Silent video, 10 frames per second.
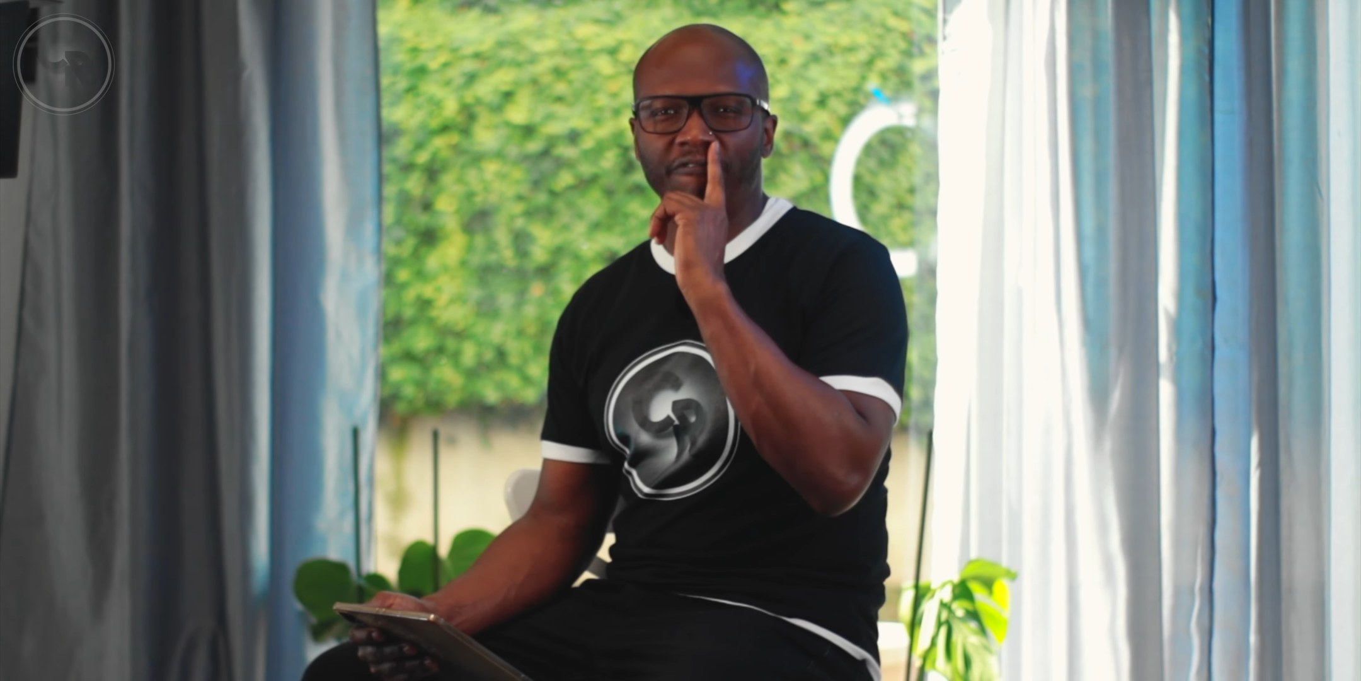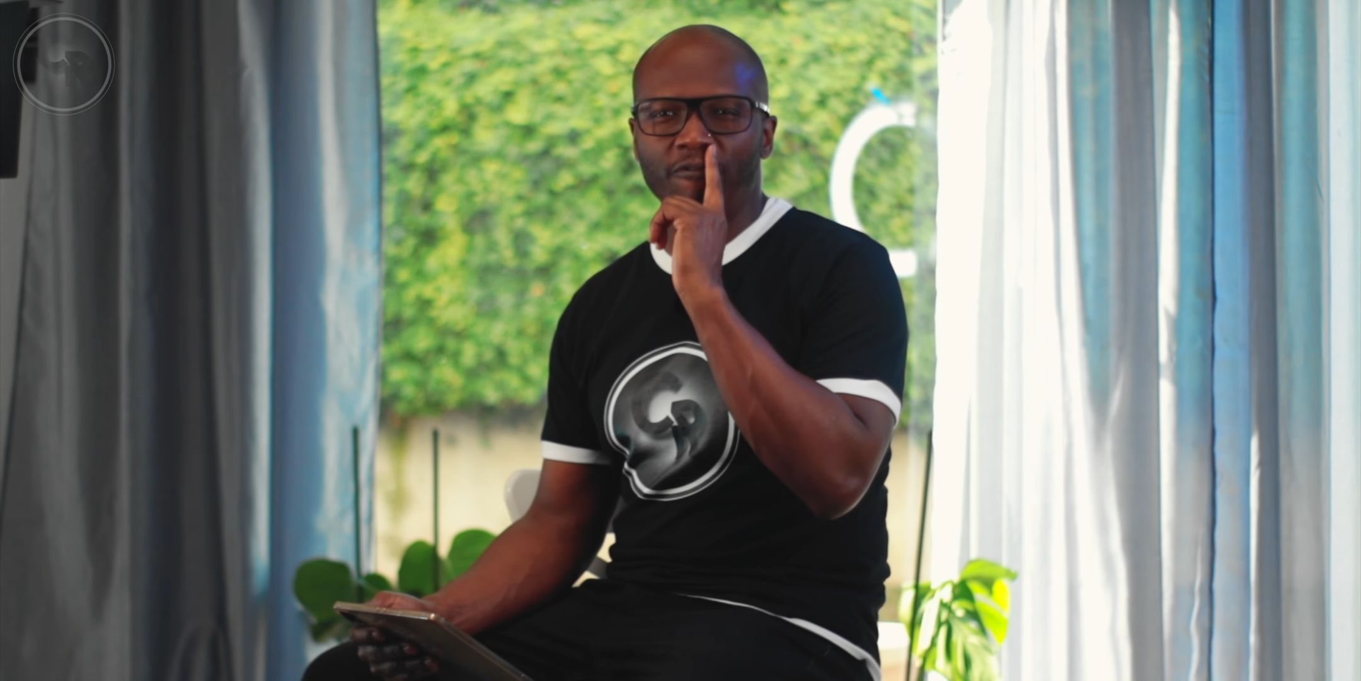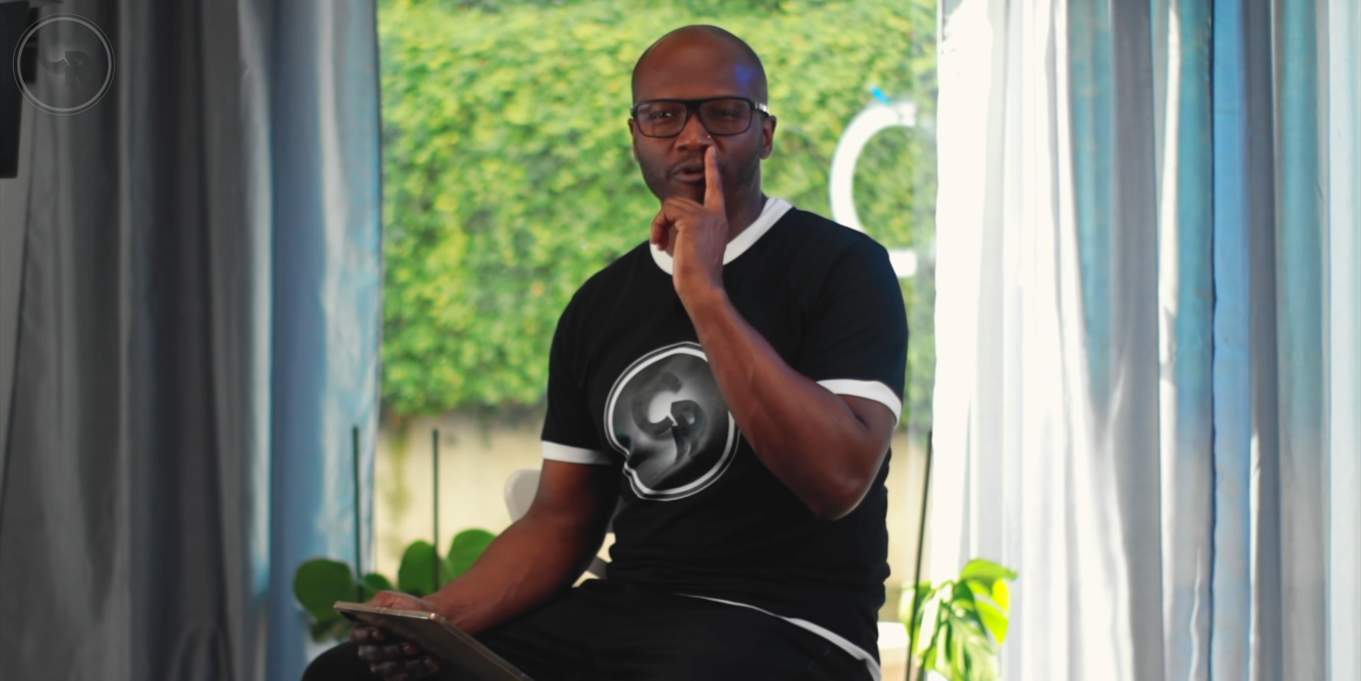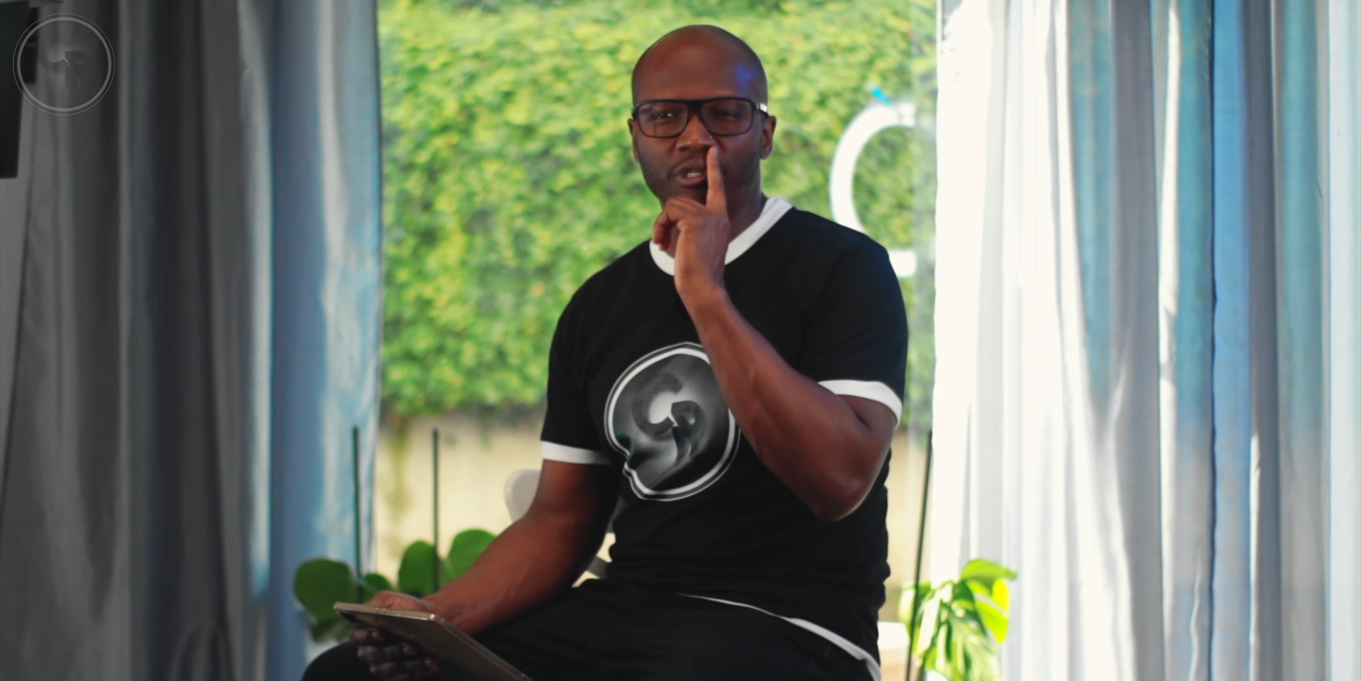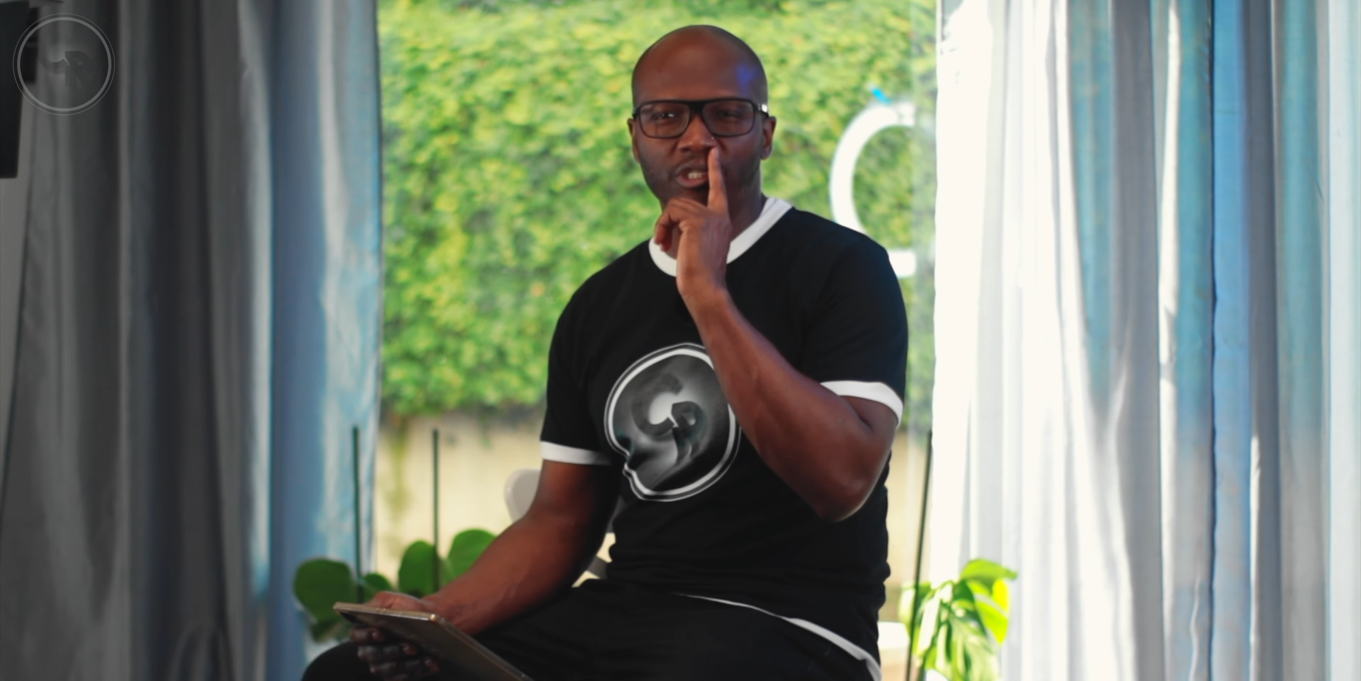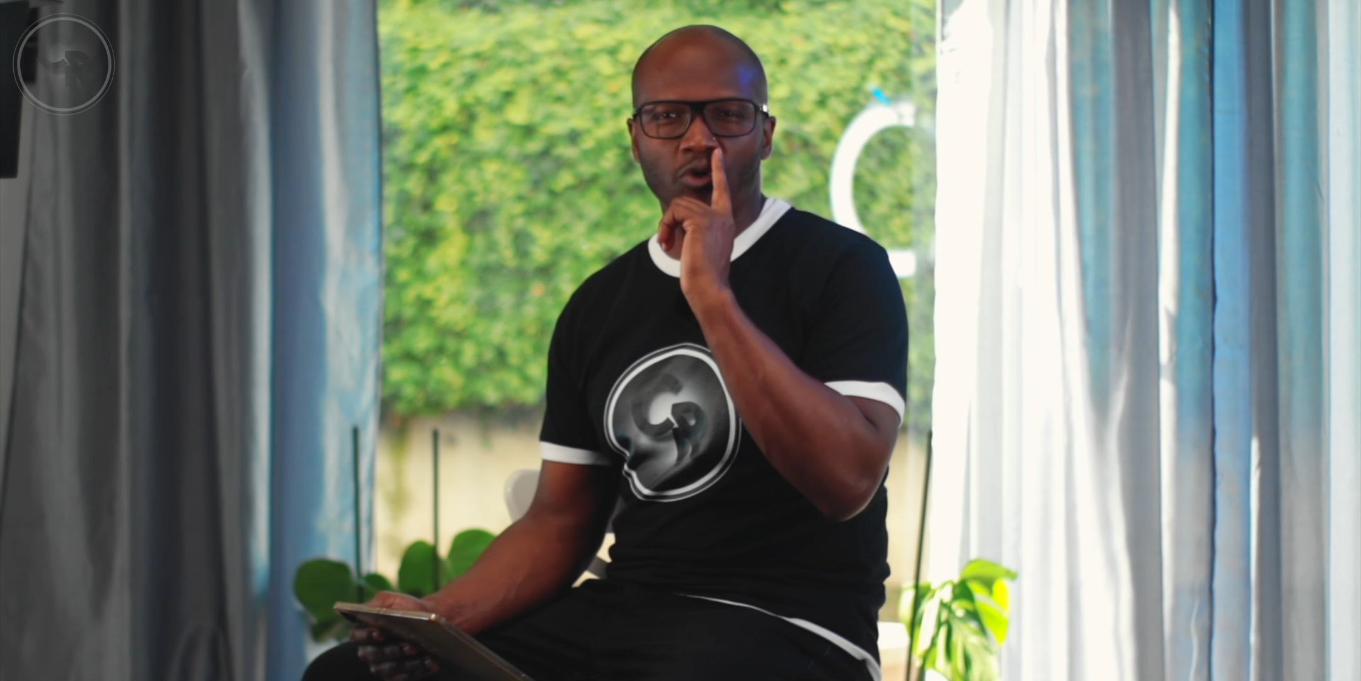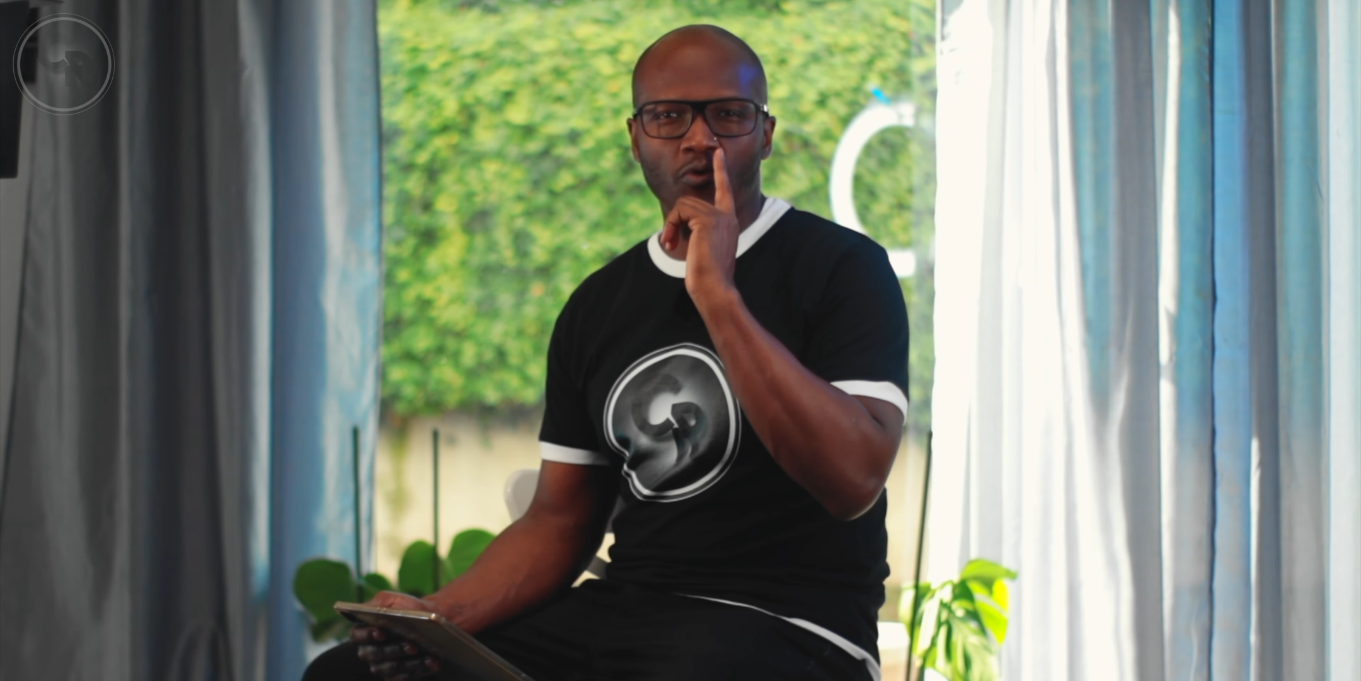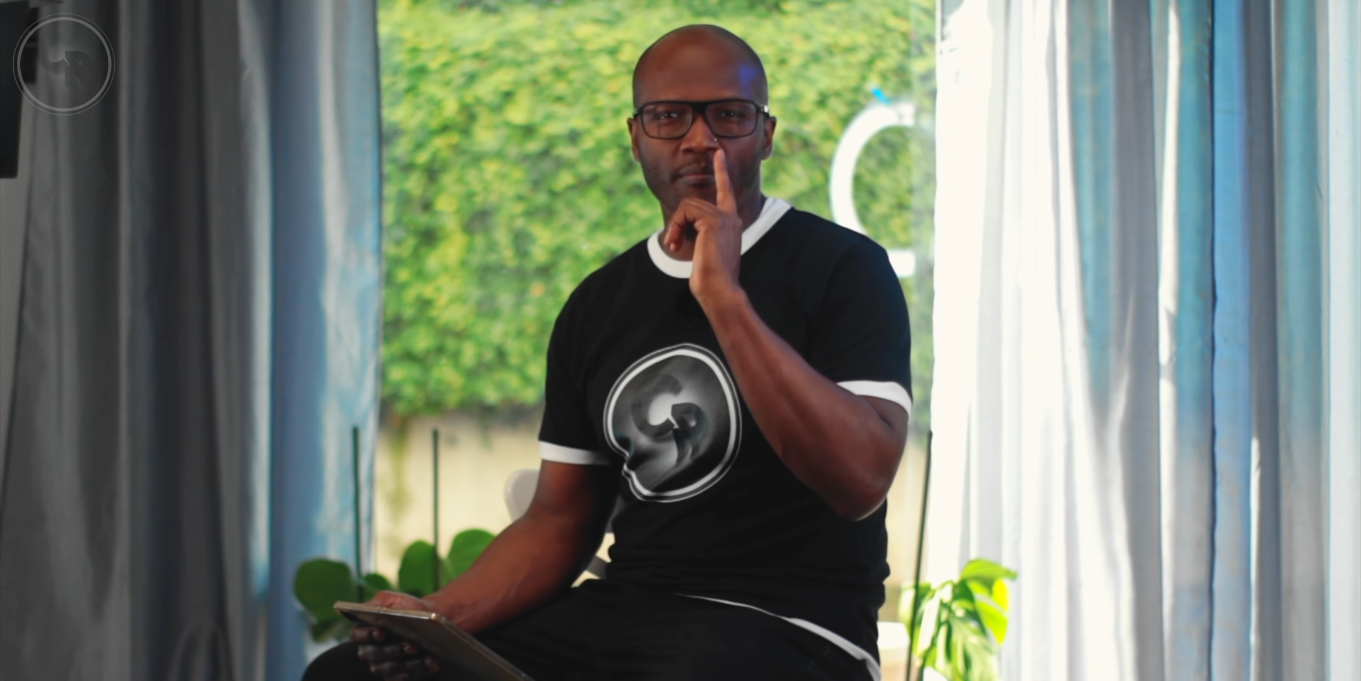for so